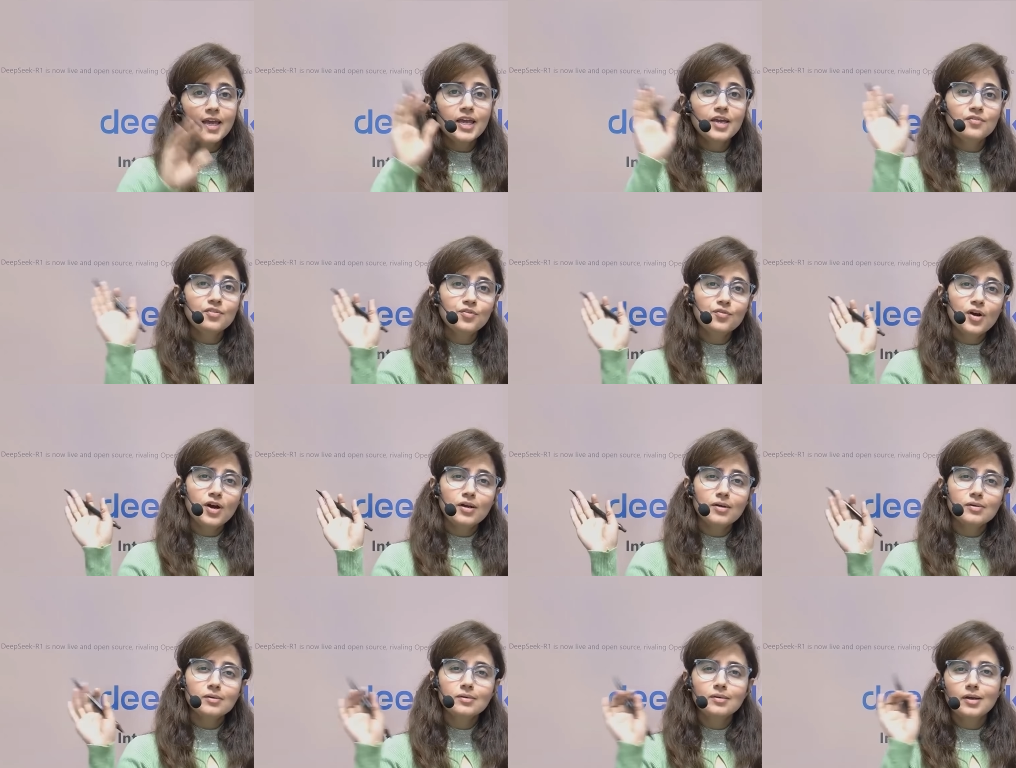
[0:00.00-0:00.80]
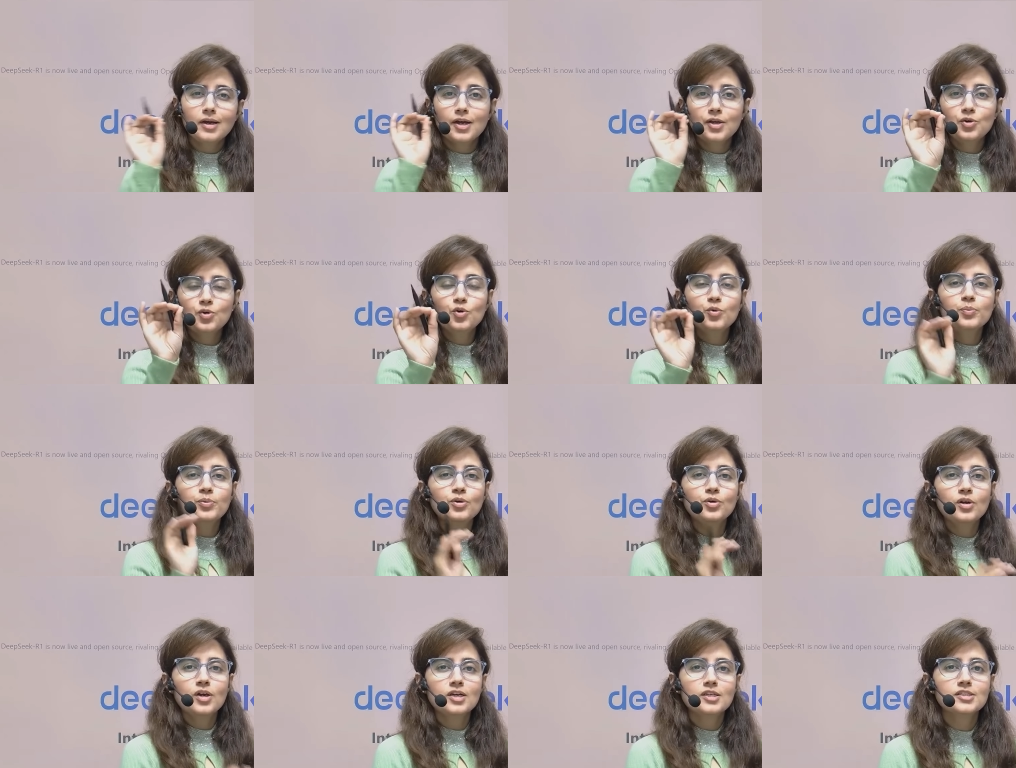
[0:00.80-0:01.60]
Hey everyone, I hope
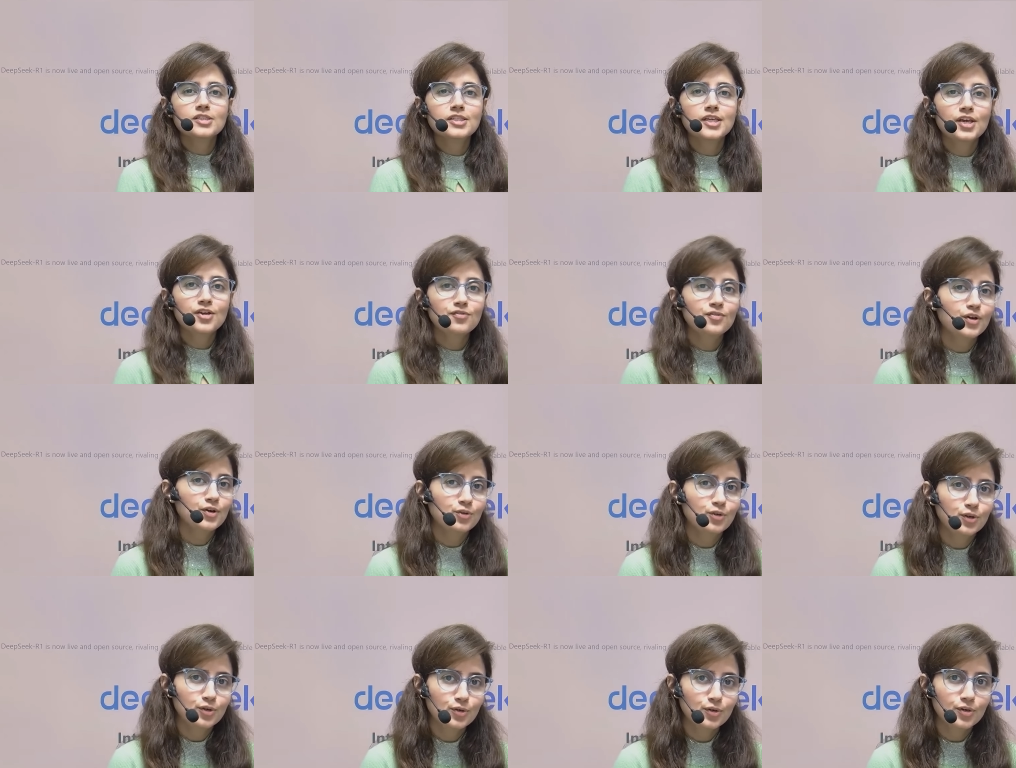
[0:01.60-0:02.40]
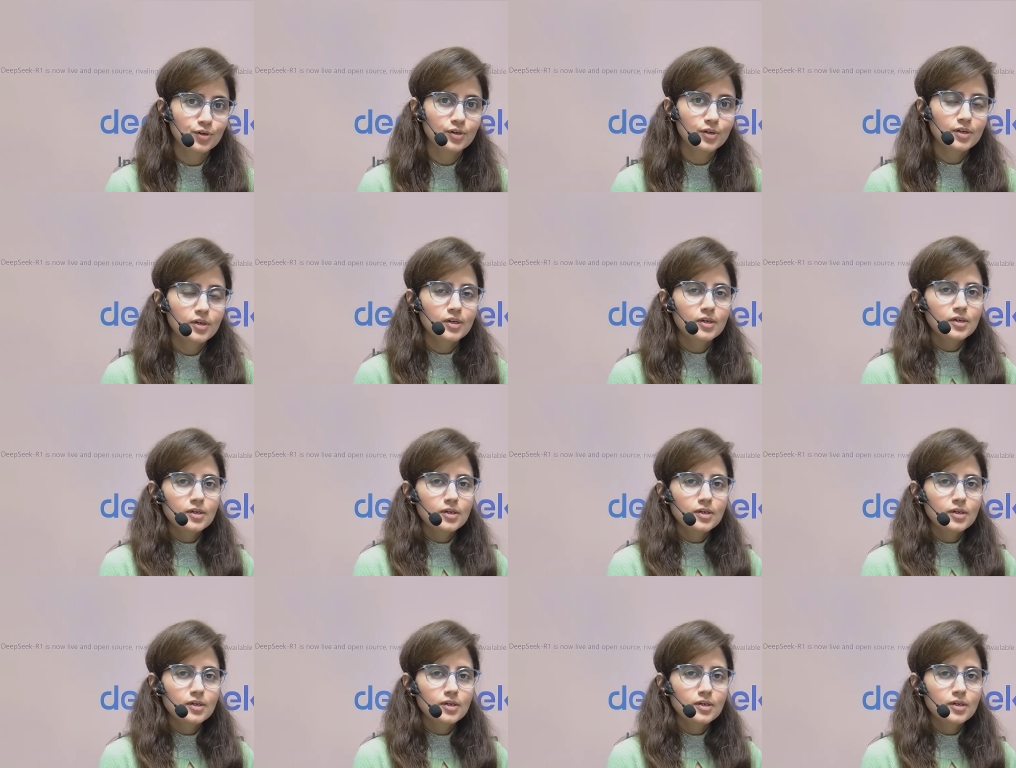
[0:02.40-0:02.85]
you all are safe and doing good.